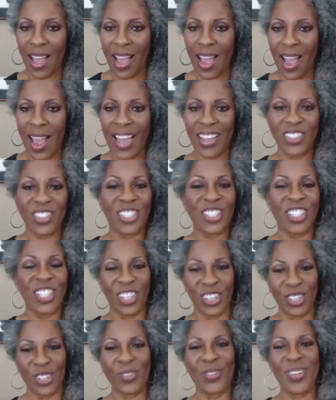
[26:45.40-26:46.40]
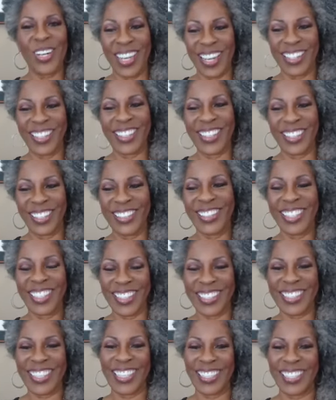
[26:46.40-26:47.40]
I just tell you what I know
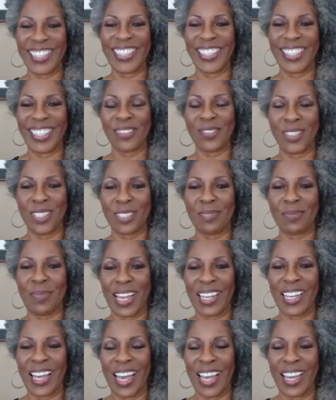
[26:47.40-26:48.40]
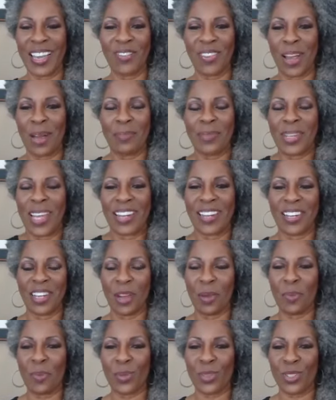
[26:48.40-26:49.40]
because I did it. It was my life. I'm not a
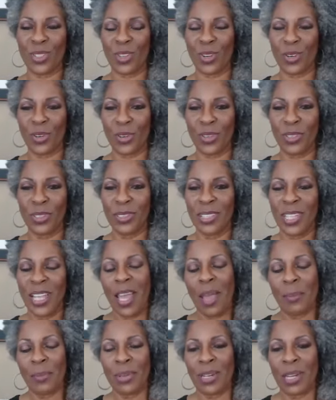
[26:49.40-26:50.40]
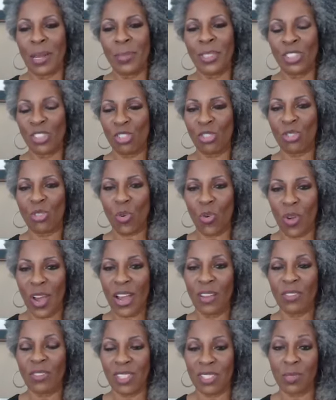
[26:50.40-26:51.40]
numbers girl, but I'm going to just throw
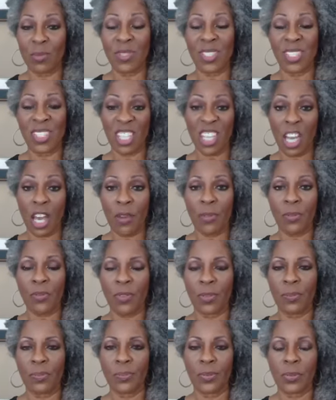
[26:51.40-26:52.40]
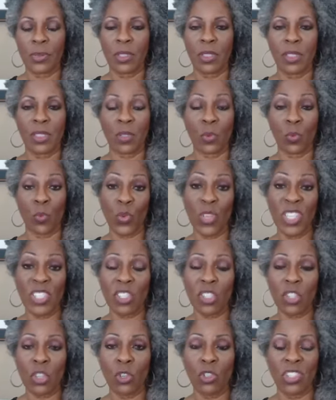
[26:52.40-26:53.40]
out some stuff, some
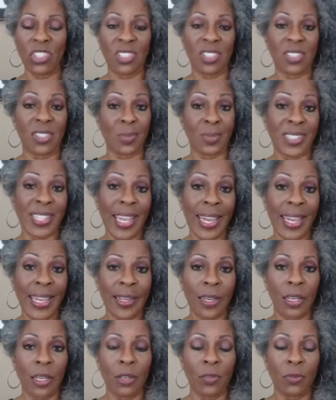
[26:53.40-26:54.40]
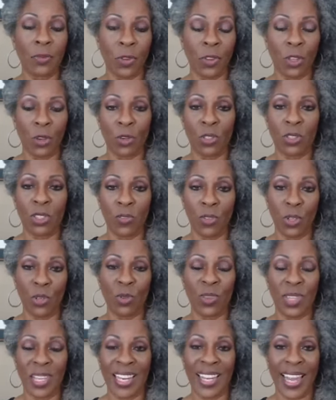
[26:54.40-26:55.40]
research and some data for those of you
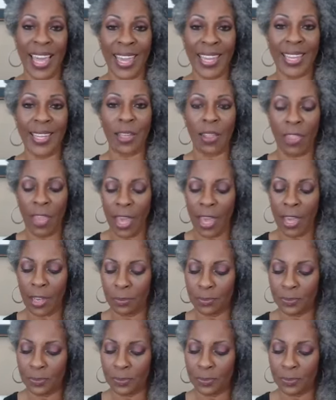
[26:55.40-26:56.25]
that like that.